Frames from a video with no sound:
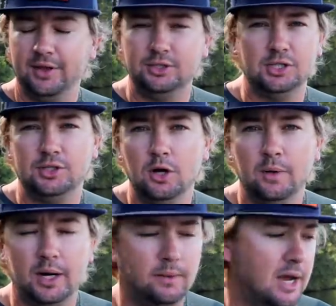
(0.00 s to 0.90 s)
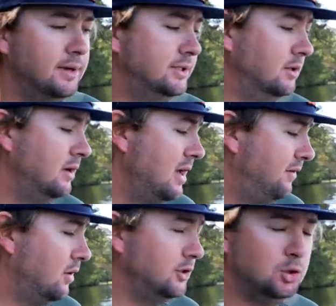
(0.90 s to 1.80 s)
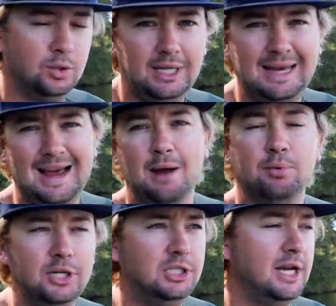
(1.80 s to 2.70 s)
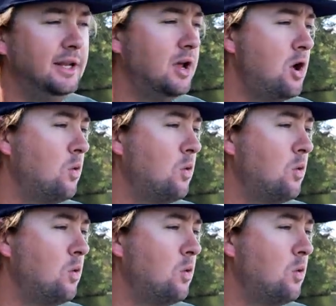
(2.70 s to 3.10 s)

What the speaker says: There's just no way around it. So if y'all enjoyed that, I appreciate it.